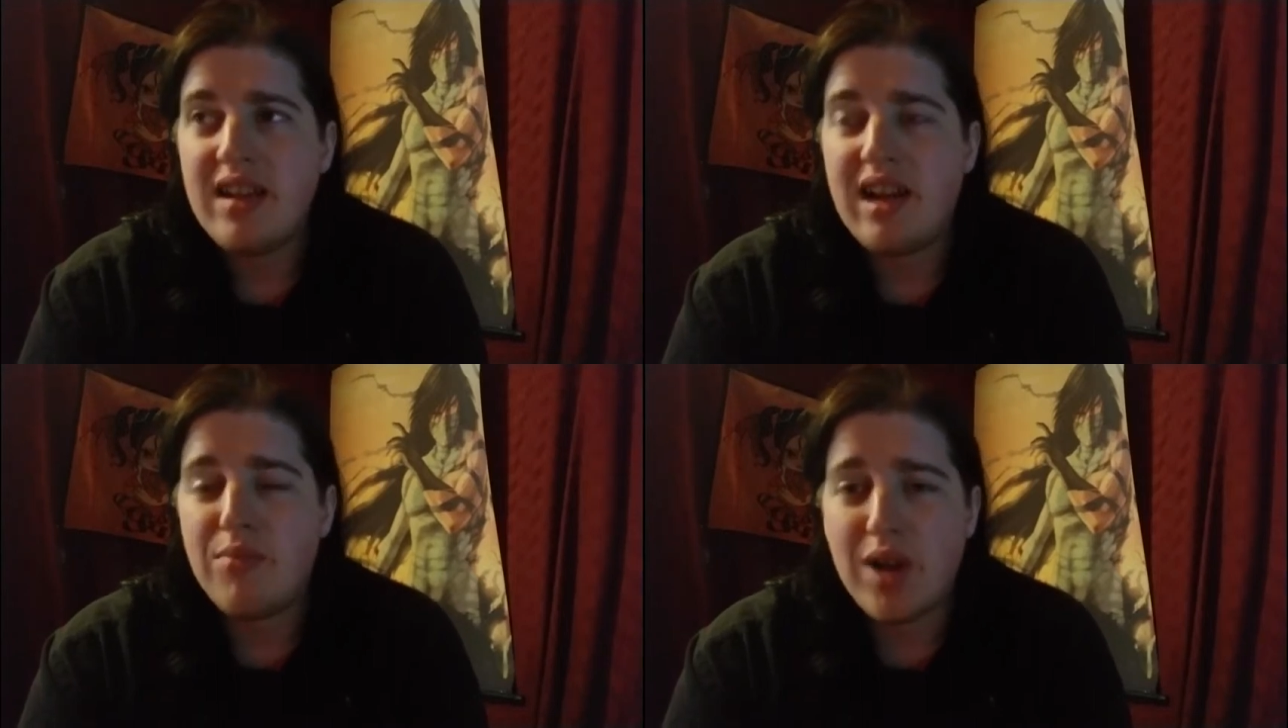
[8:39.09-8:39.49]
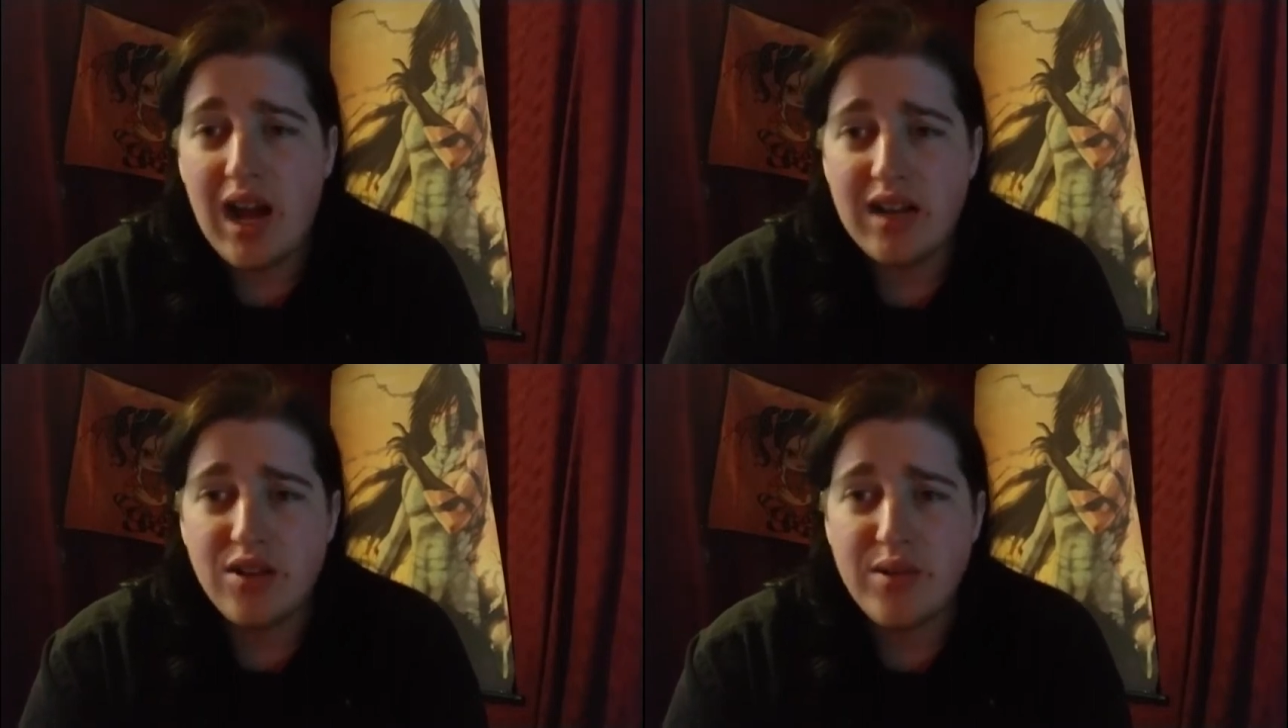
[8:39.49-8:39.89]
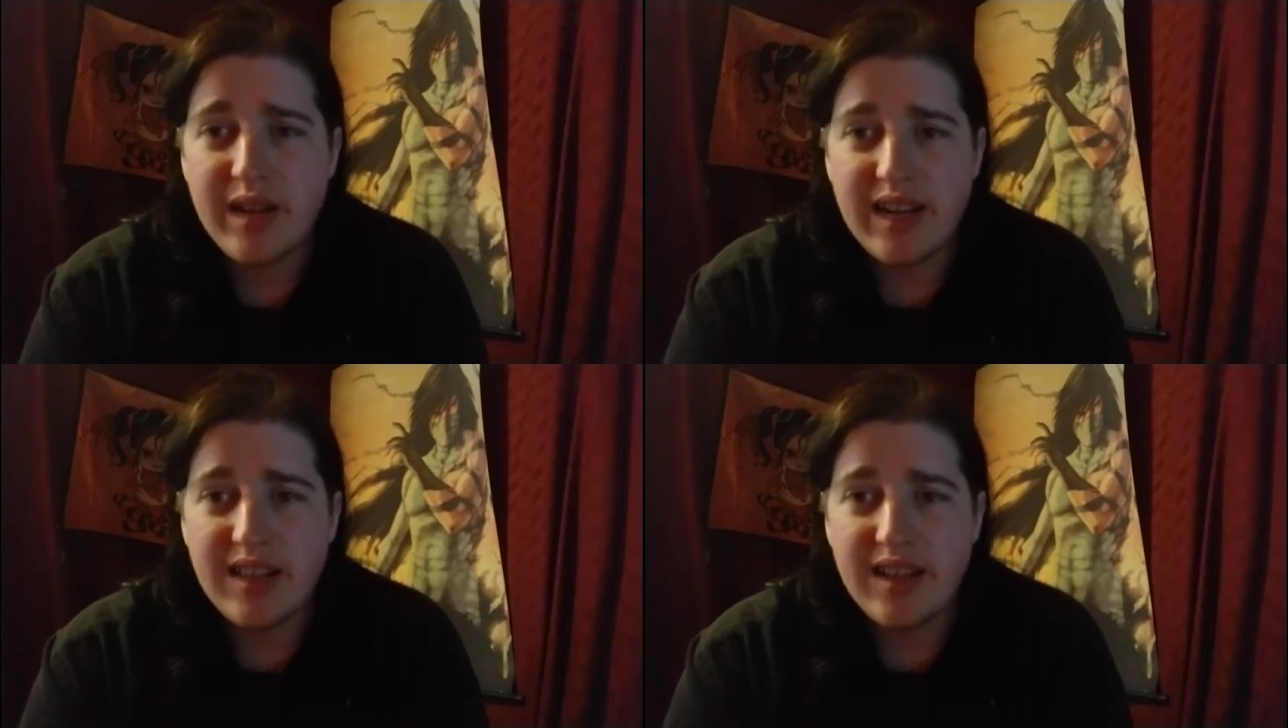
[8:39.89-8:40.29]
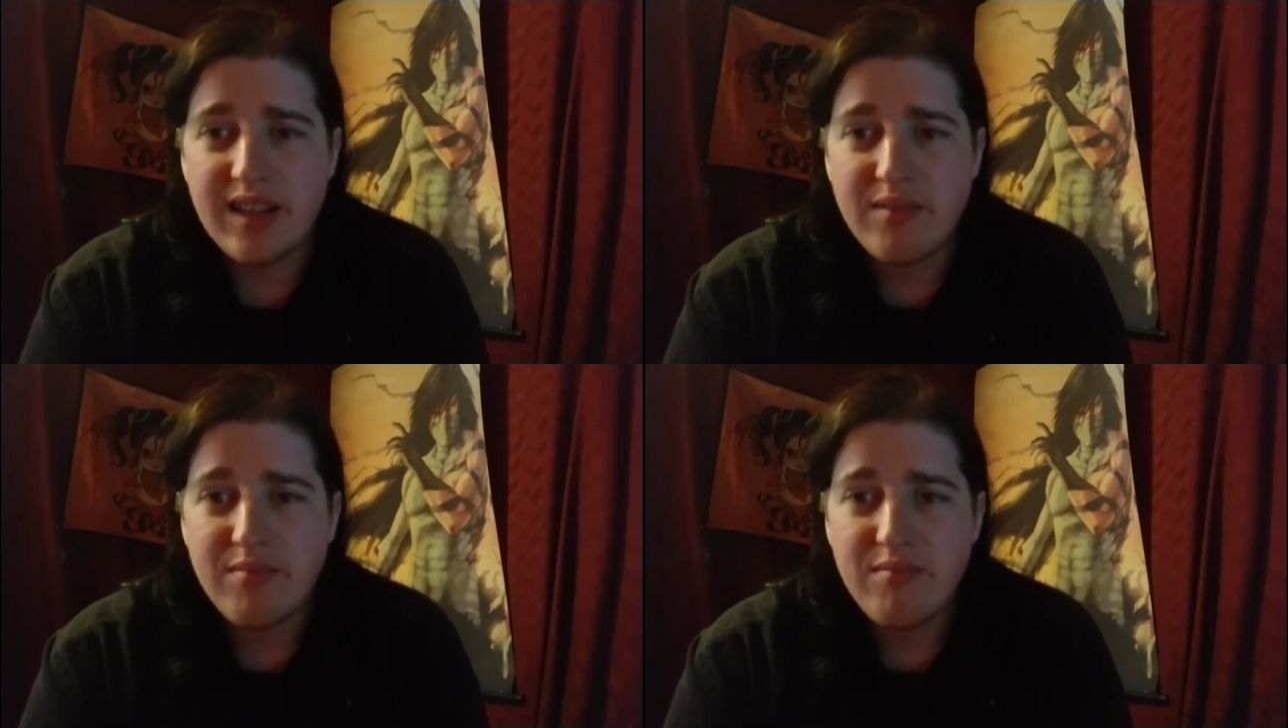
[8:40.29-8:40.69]
I'm not doing
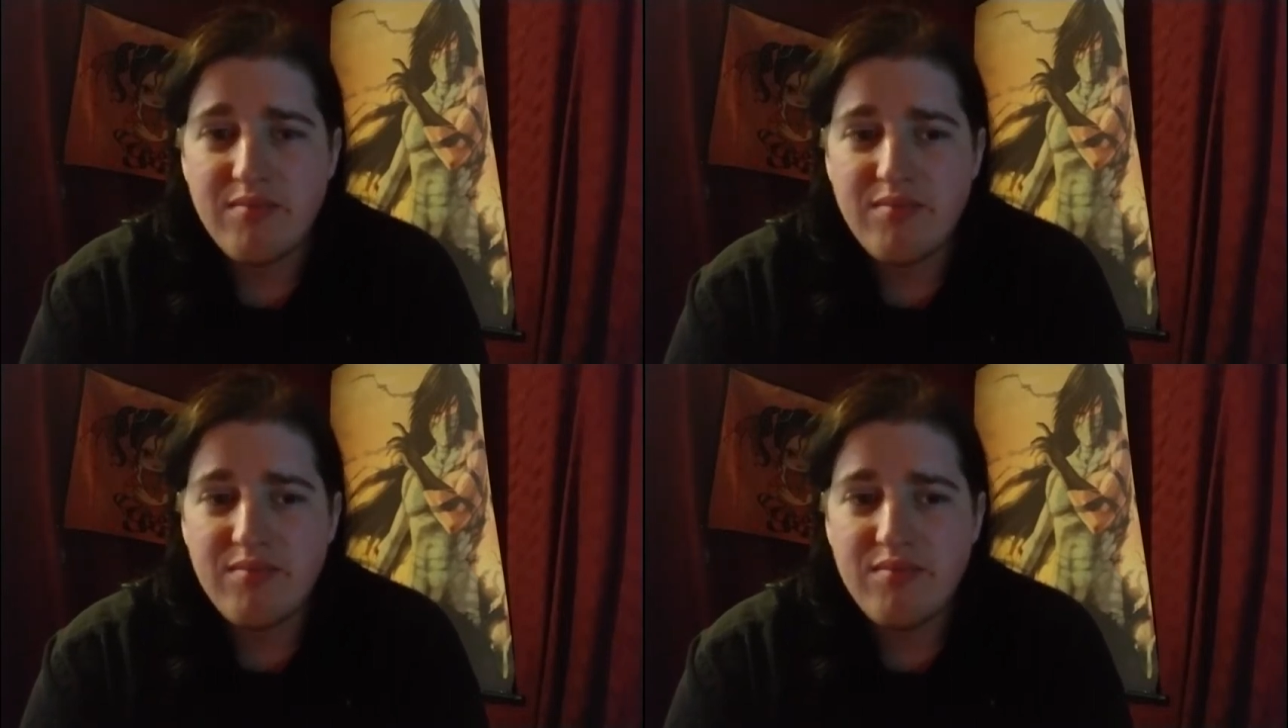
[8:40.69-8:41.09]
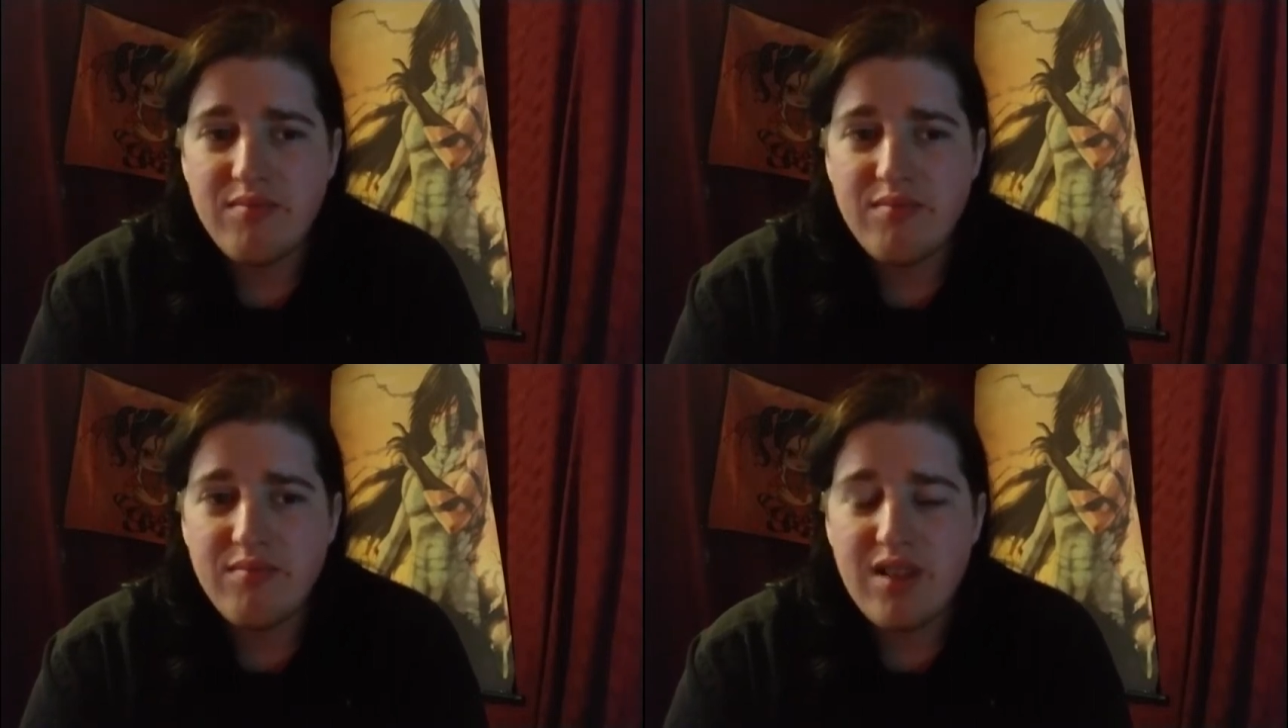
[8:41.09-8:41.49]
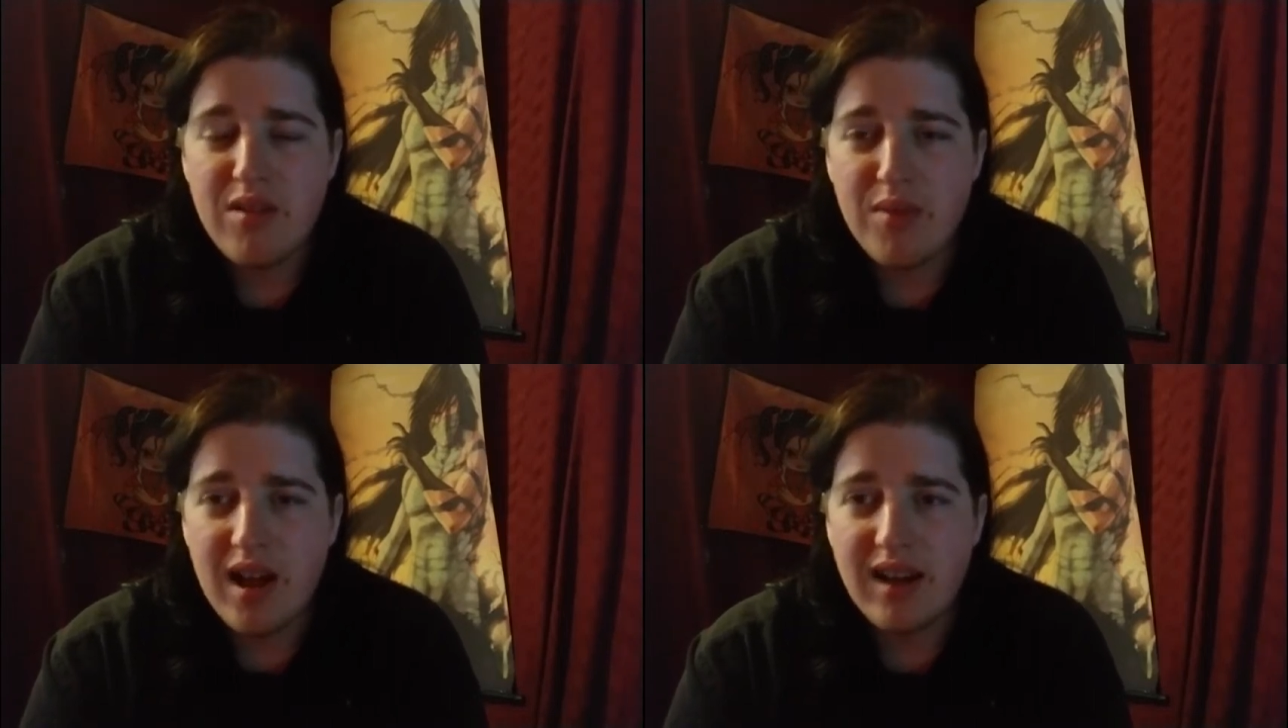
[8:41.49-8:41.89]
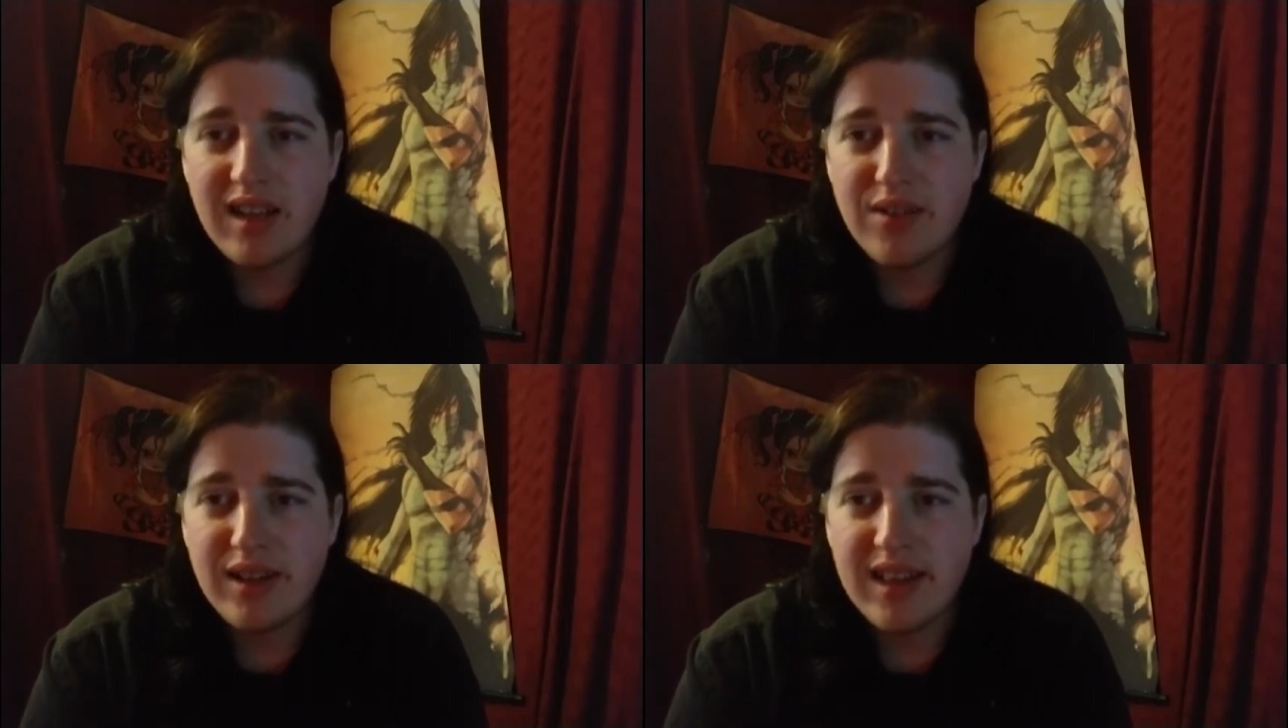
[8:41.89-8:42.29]
anything. I'm not
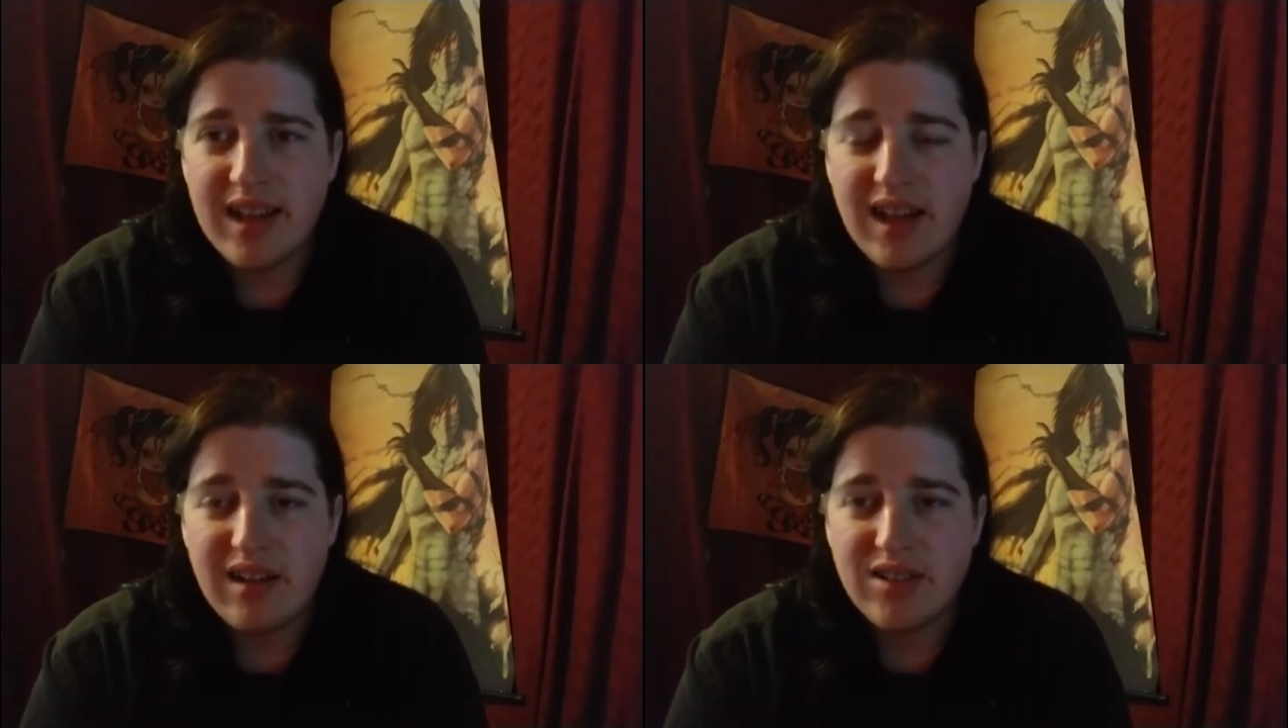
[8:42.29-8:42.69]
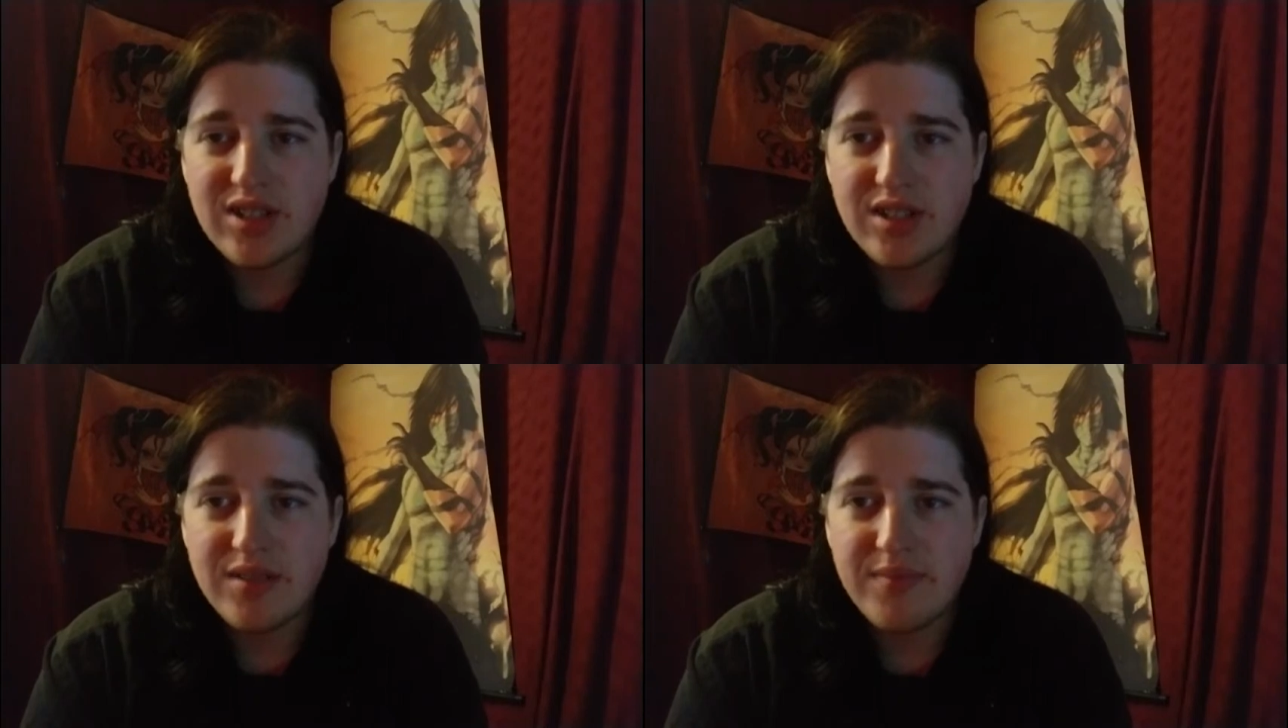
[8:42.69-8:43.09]
leaving the house.